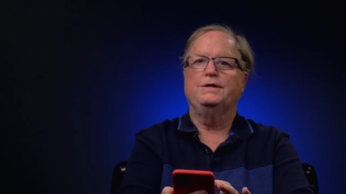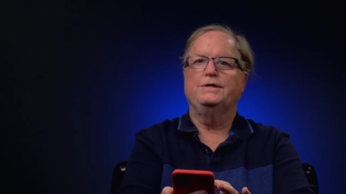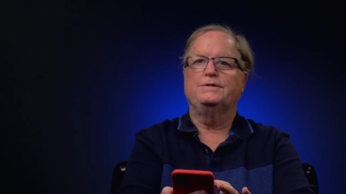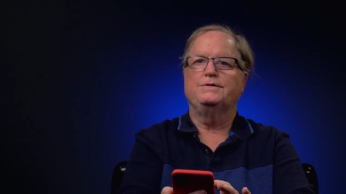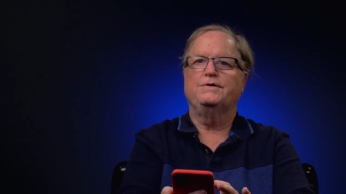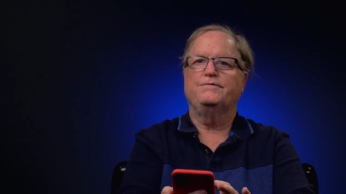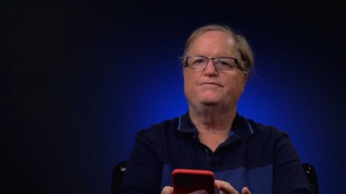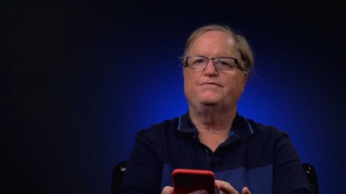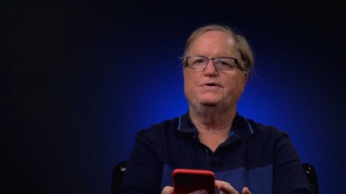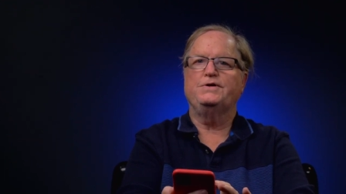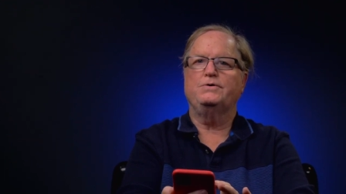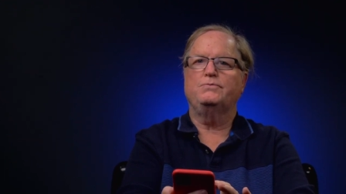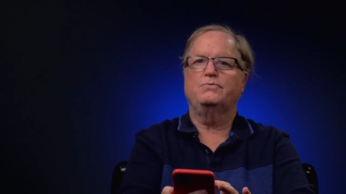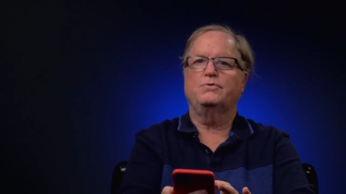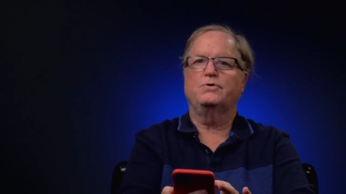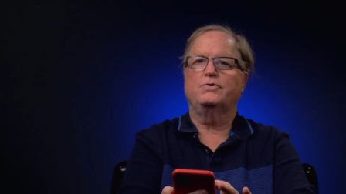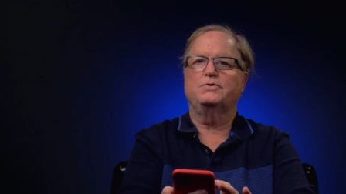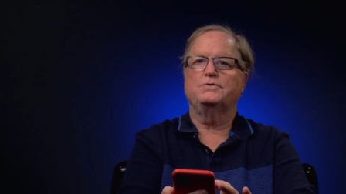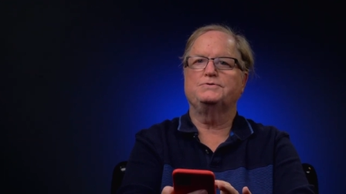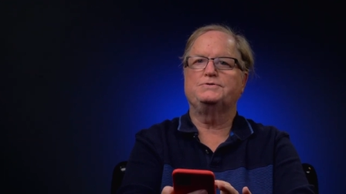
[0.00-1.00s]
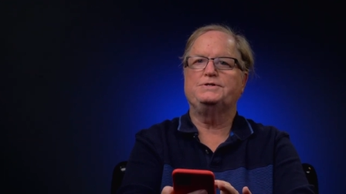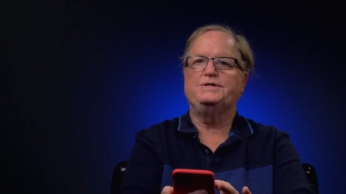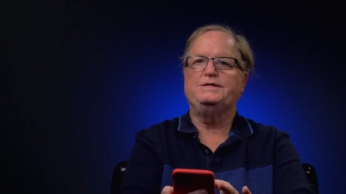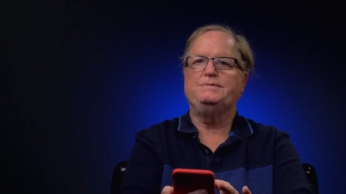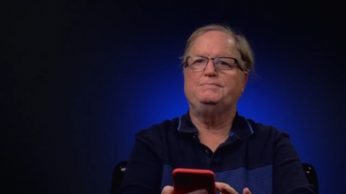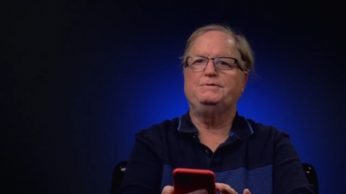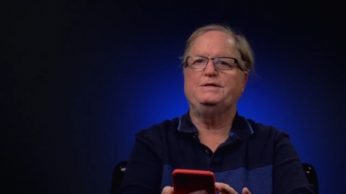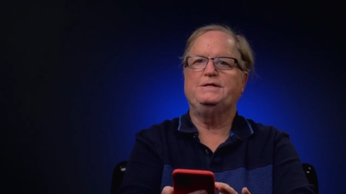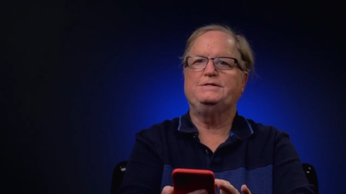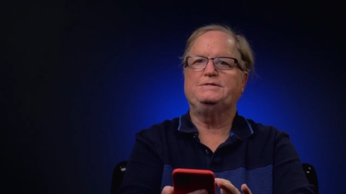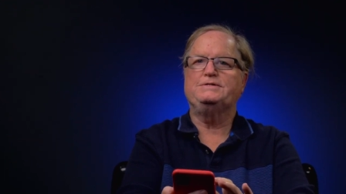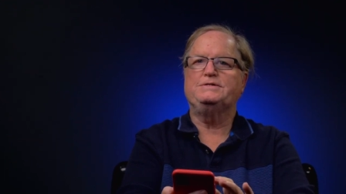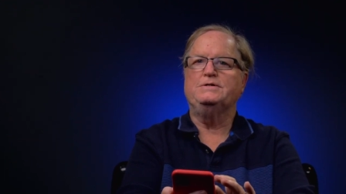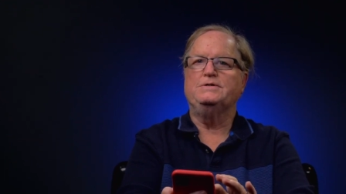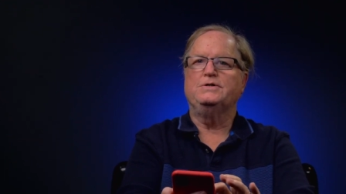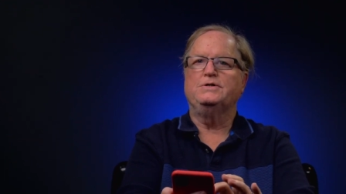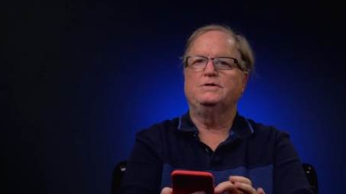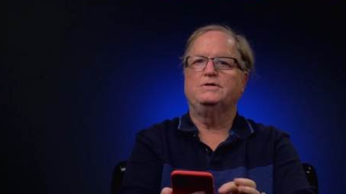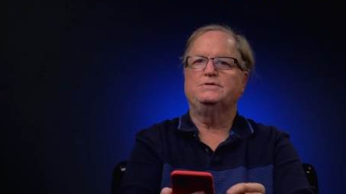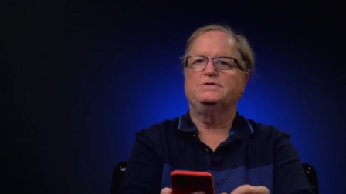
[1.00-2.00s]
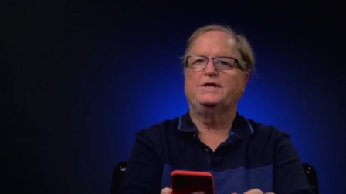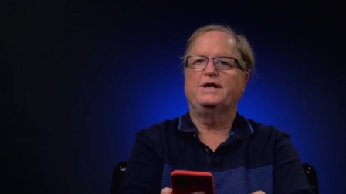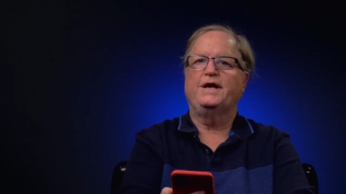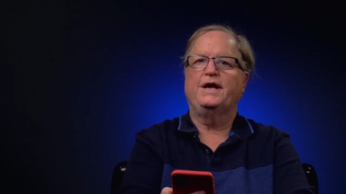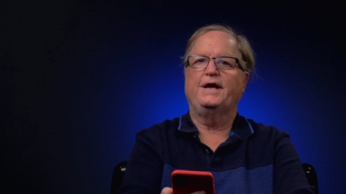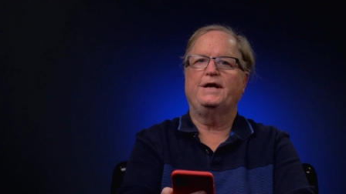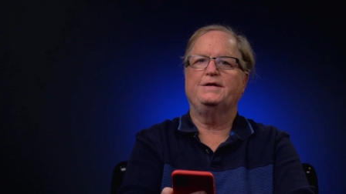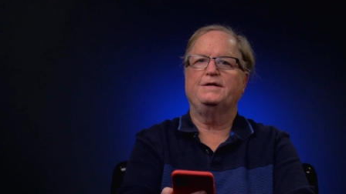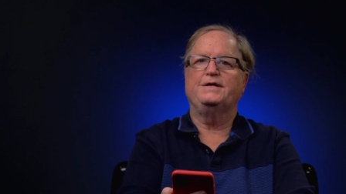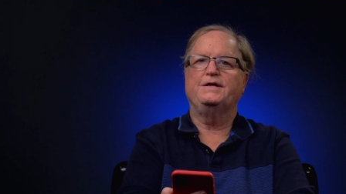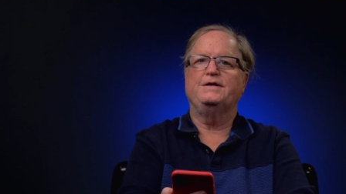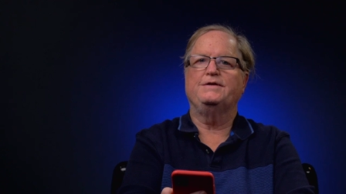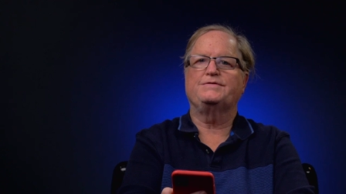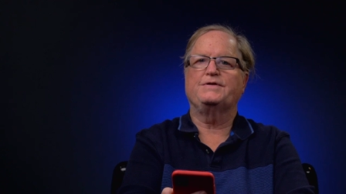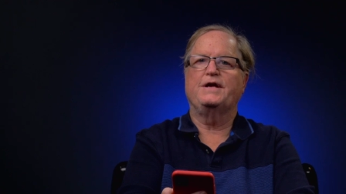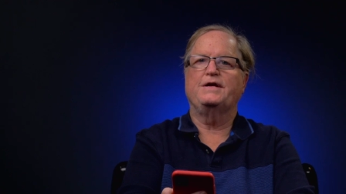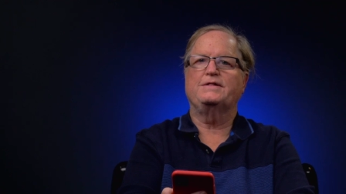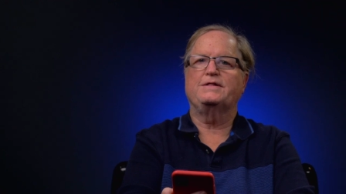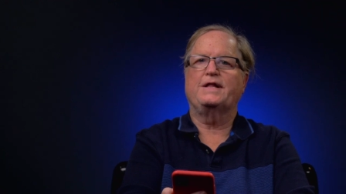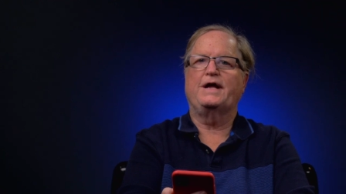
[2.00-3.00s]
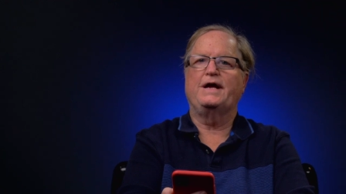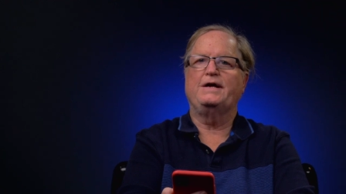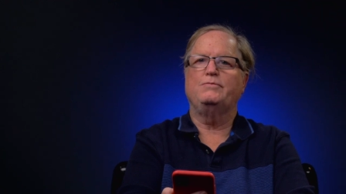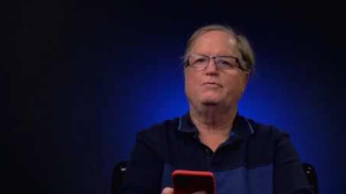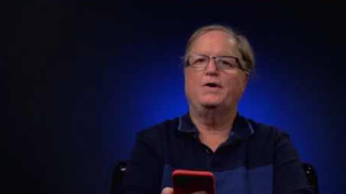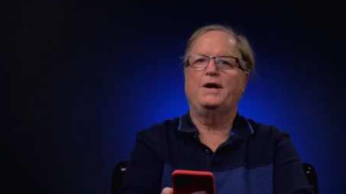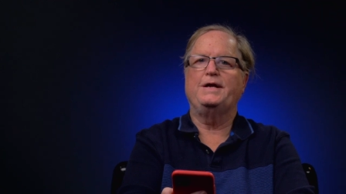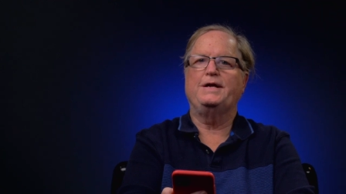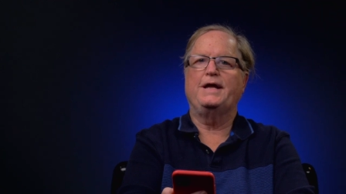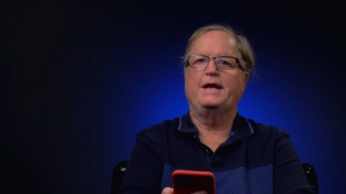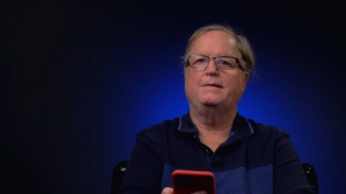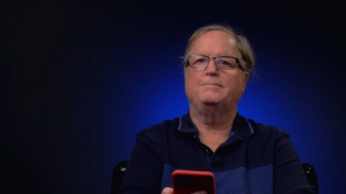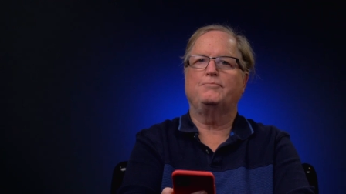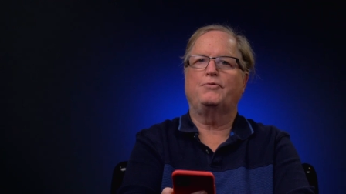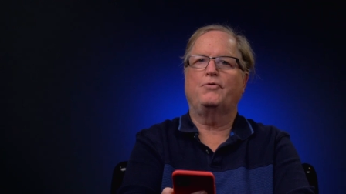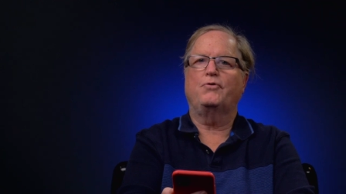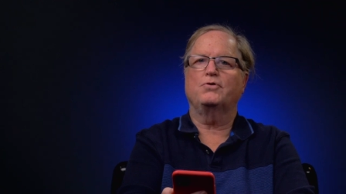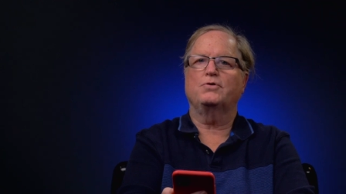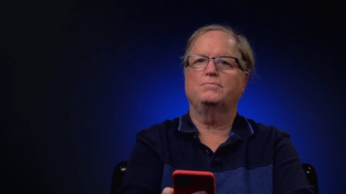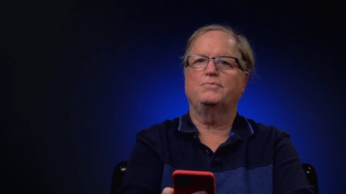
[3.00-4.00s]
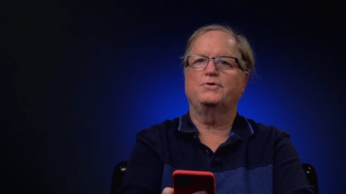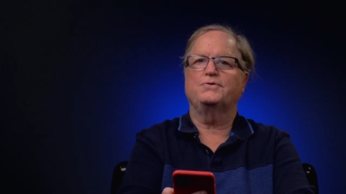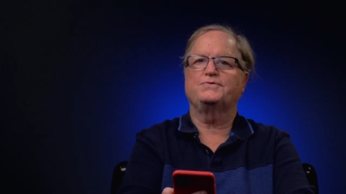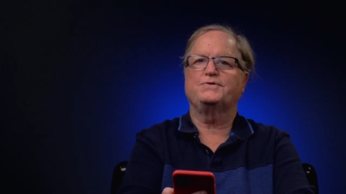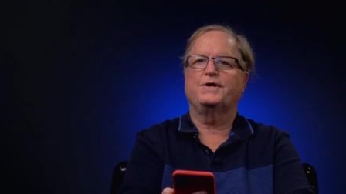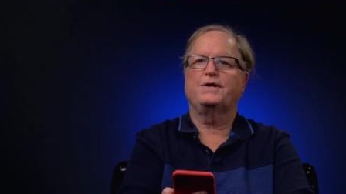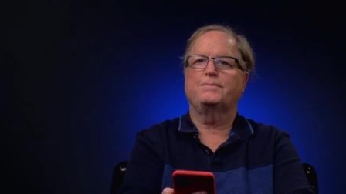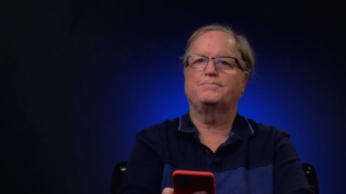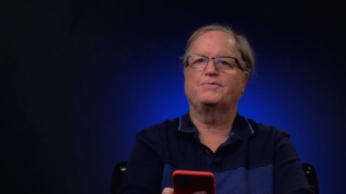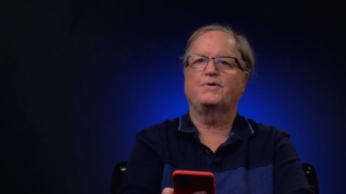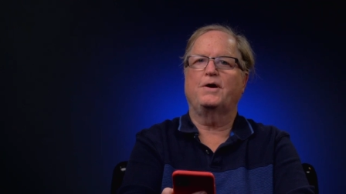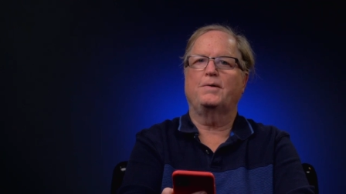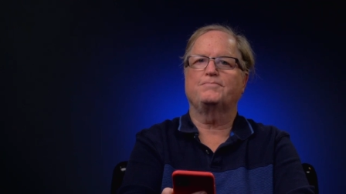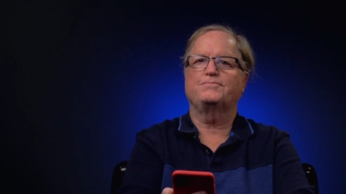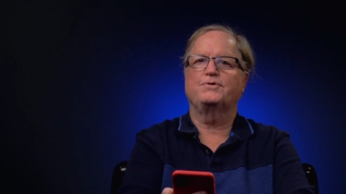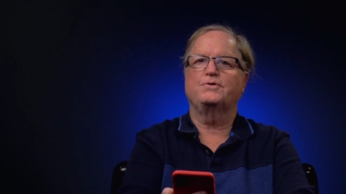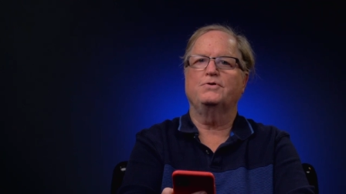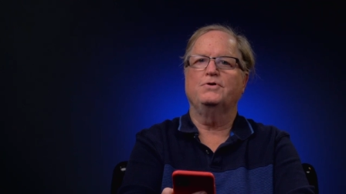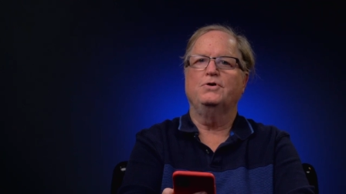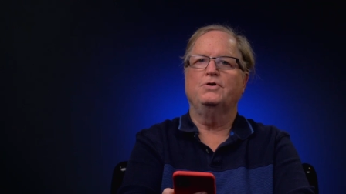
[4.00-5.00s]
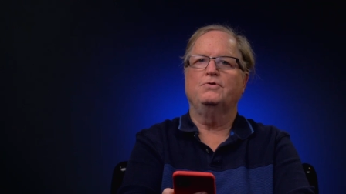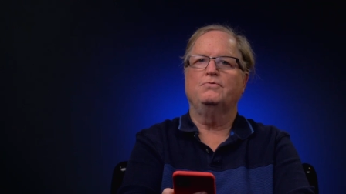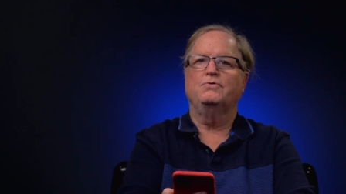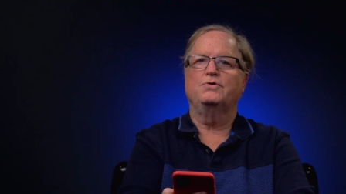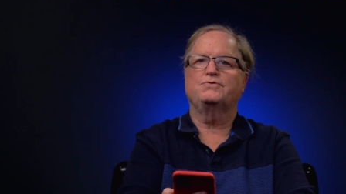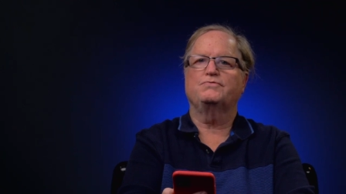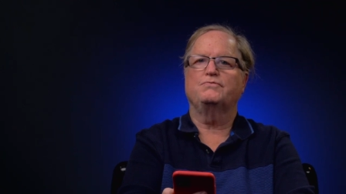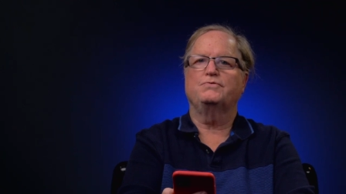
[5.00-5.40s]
The Feelworld TP10 is a lightweight and portable teleprompter which